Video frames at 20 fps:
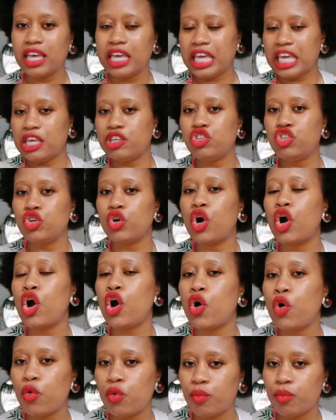is your
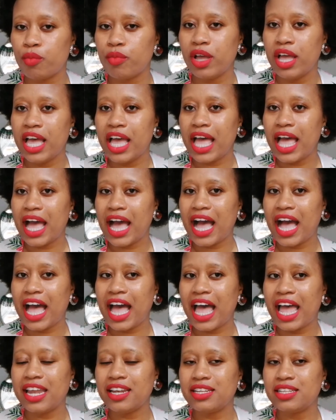home.
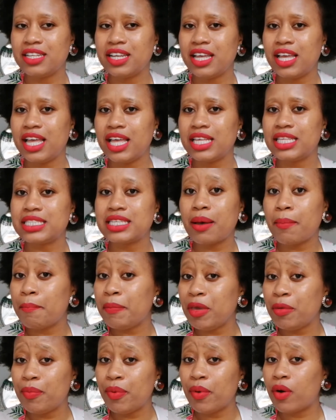And some
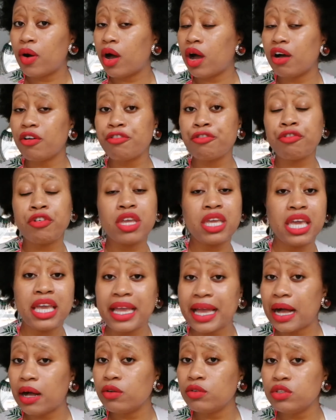people are freaking
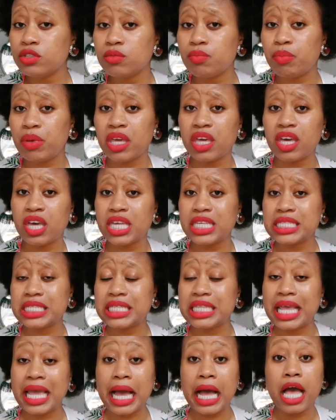out because
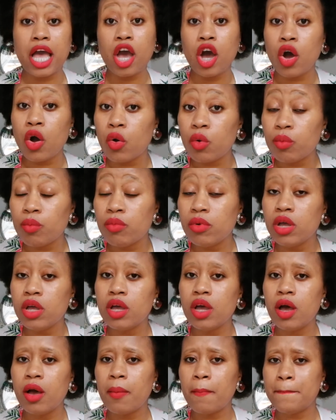they're at home,
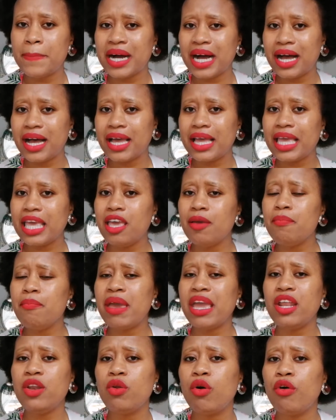but it
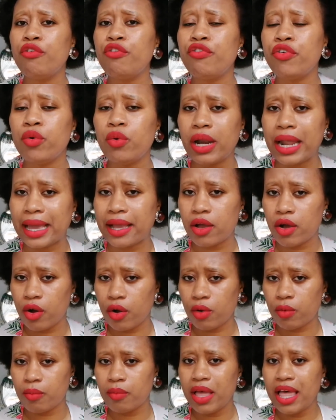may not feel like
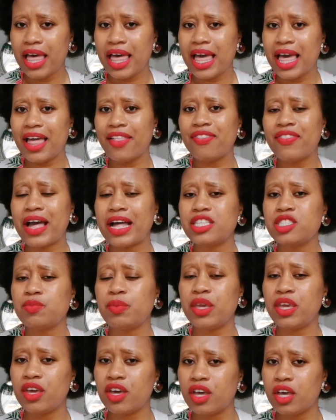home. And that's
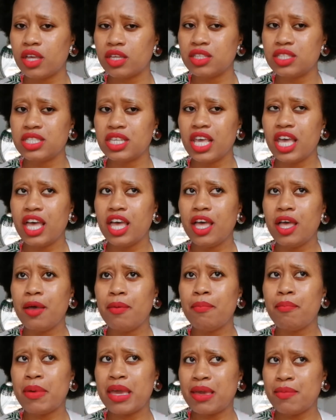because
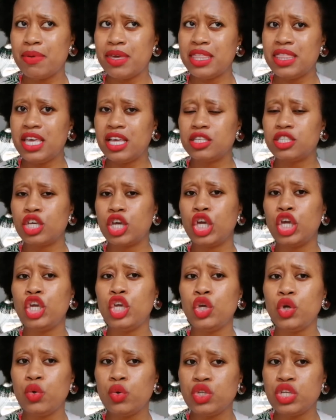maybe there's a
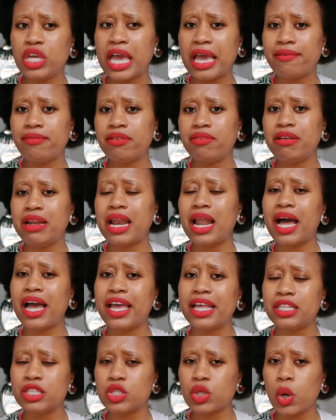huge, heavy
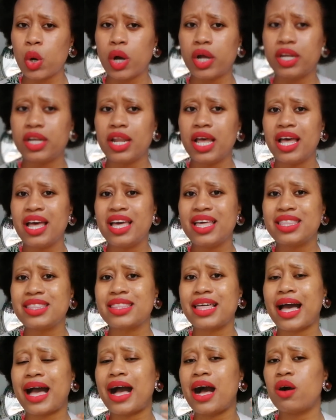reliance on
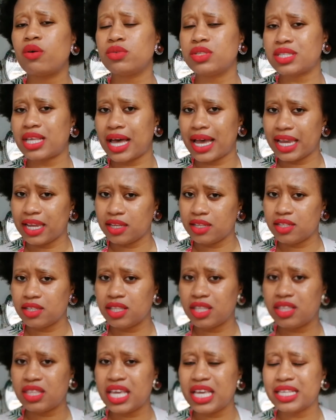the outside,
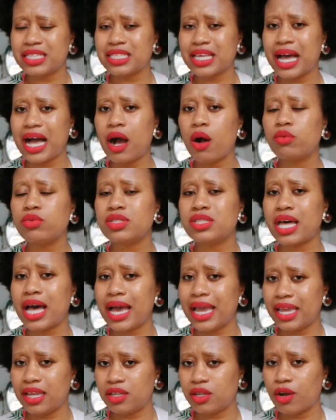the things
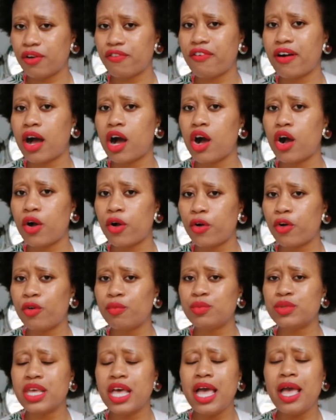outside of our
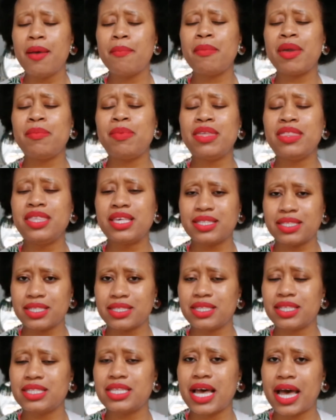homes. Maybe this is
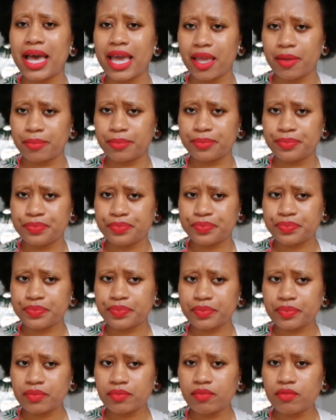the time
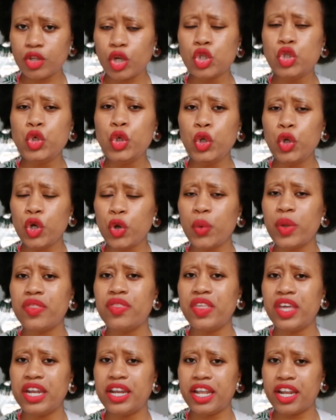to look
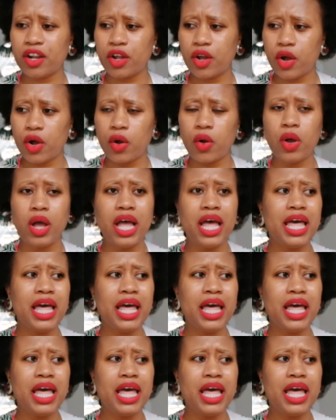within and go,